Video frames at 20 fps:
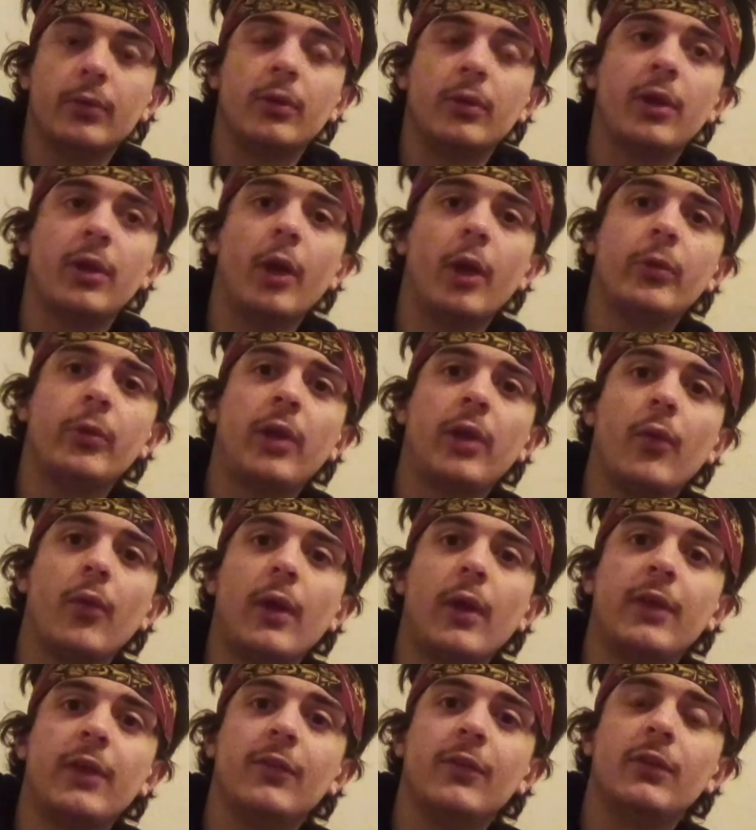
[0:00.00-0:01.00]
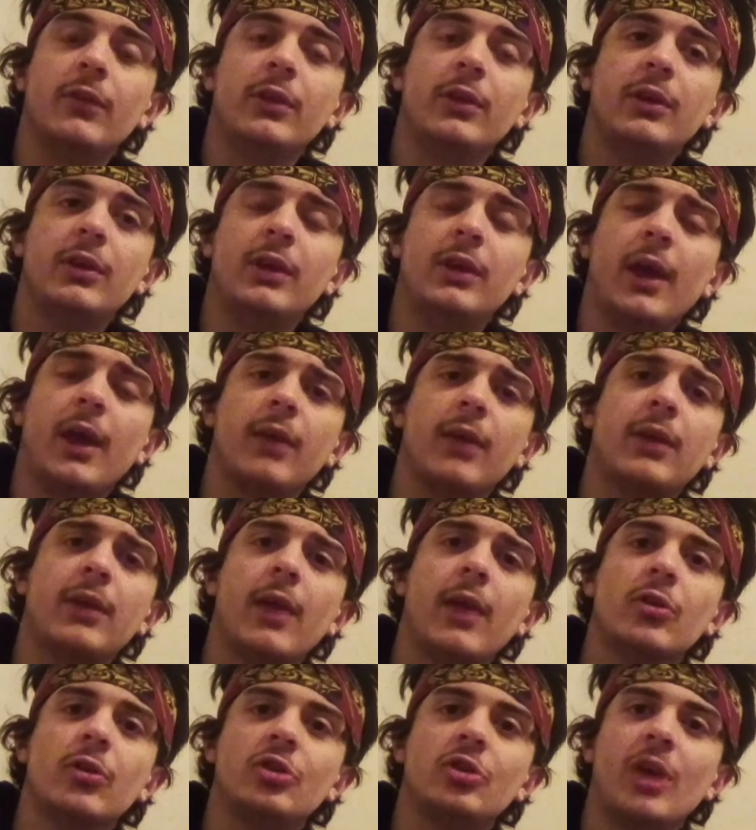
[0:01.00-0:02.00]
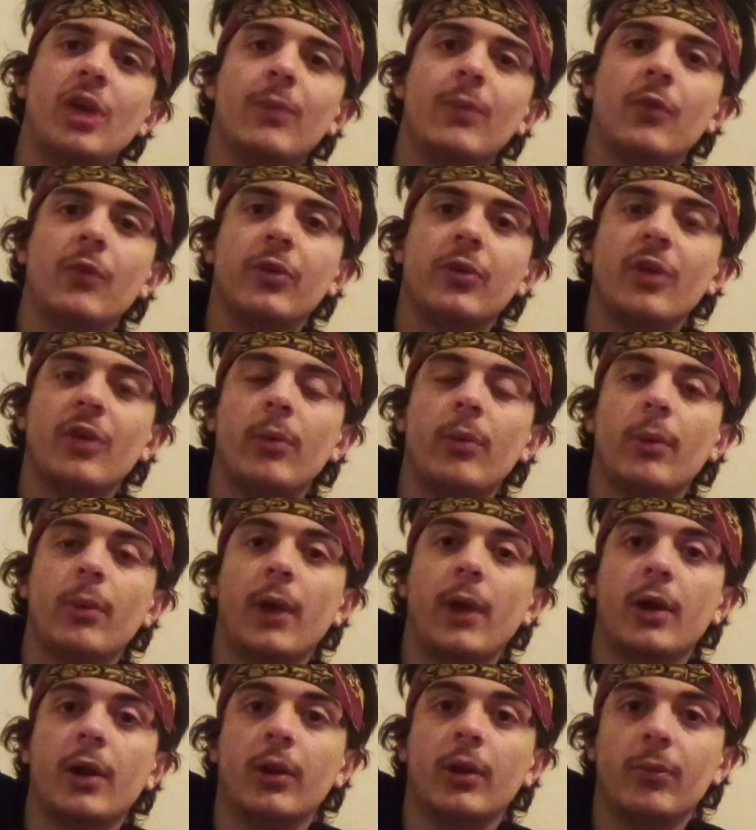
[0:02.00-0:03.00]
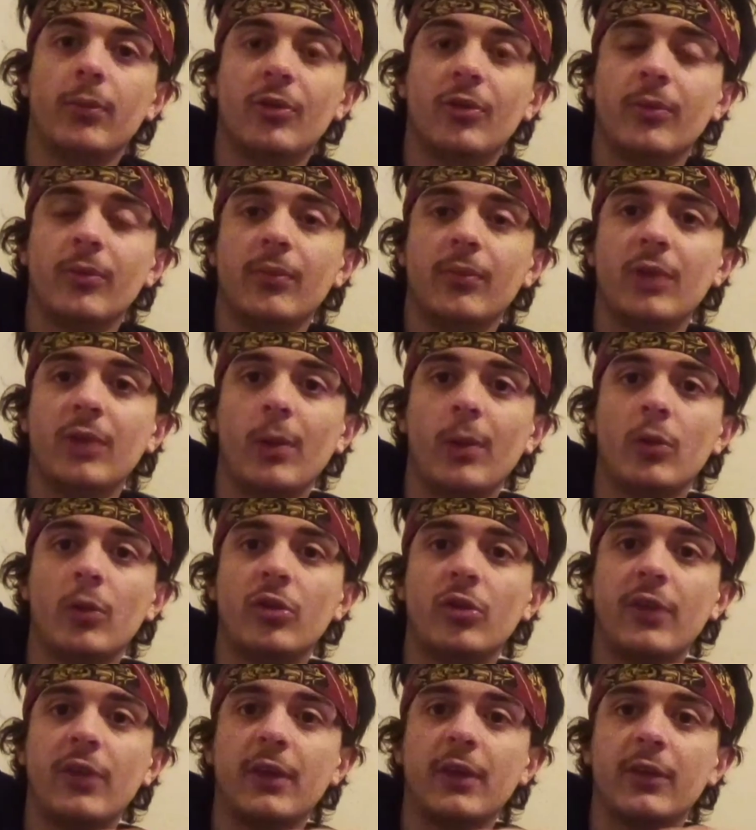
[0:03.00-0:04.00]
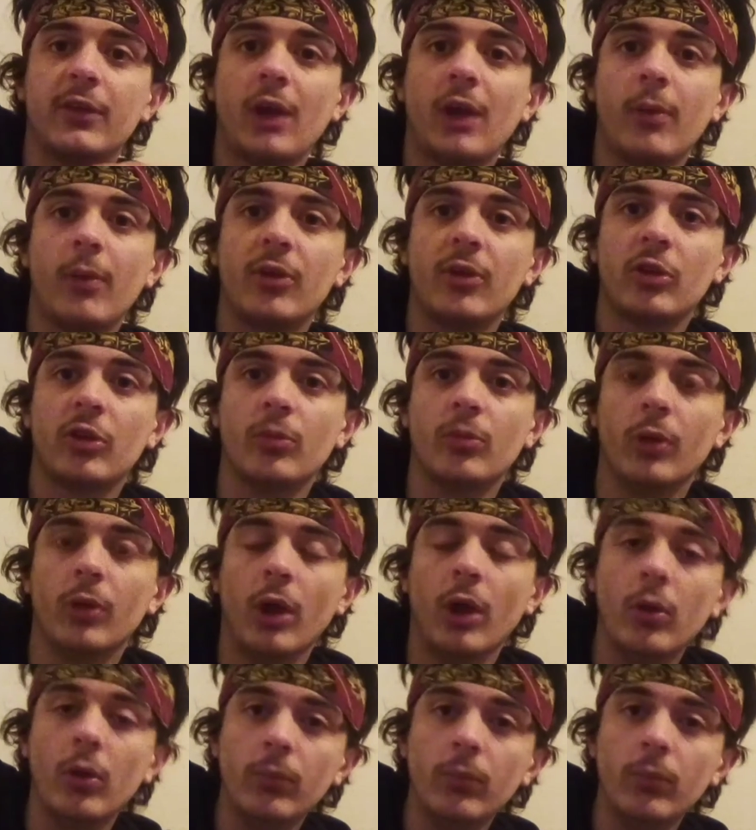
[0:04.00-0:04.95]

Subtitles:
to help you get in shape for the zombie apocalypse? Tell me what you think in the comment section below.